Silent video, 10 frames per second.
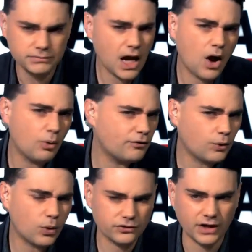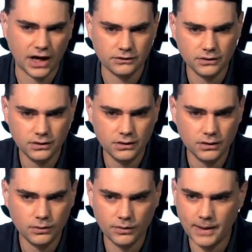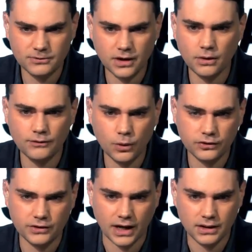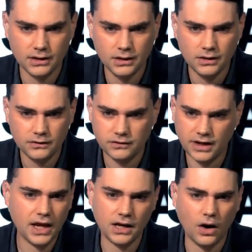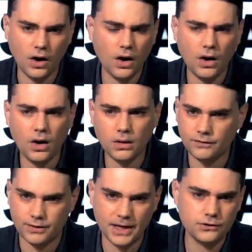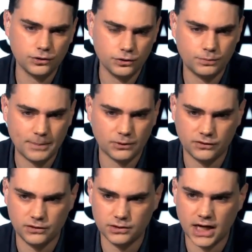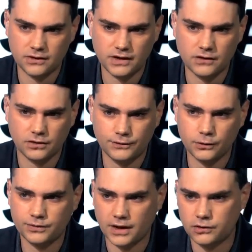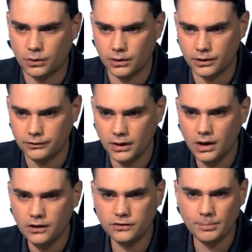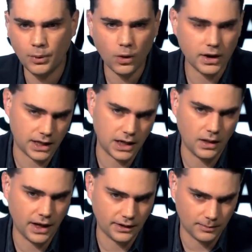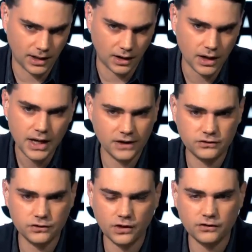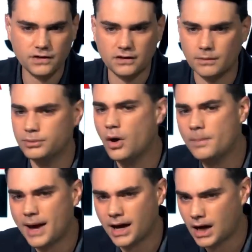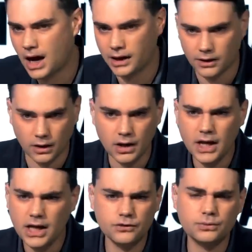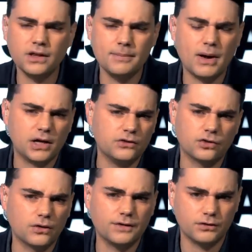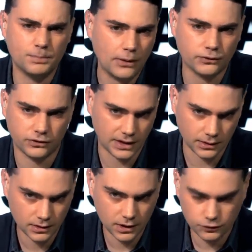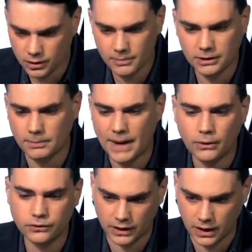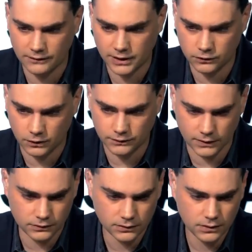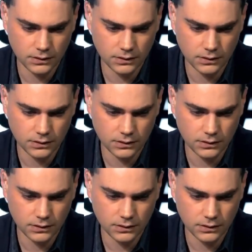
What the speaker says: No, of course not. Were they upset? No, of course not. Today, all of the major newspapers in the United States are filled with editorials supporting Ilhan Omar and suggesting that the blowback on her is really about conservatives pouncing. It's really about the pouncing of the conservatives.